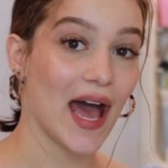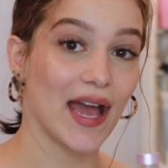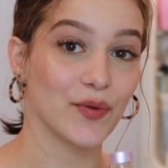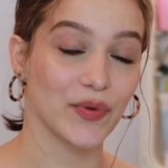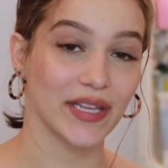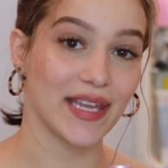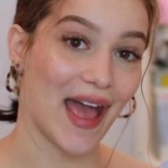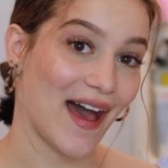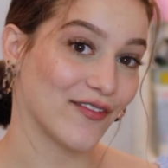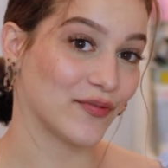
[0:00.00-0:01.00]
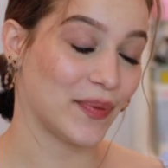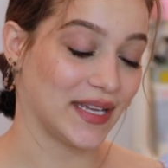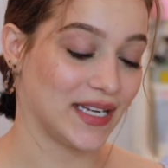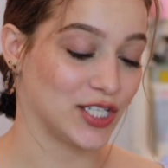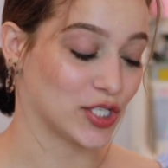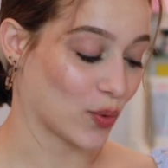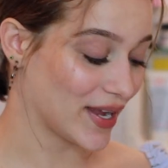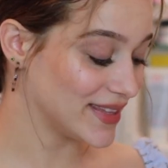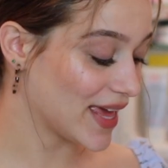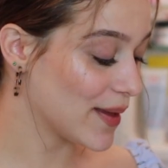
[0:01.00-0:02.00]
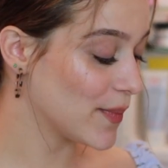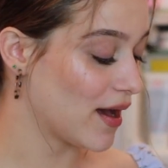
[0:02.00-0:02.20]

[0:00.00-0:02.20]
I really have been enjoying them.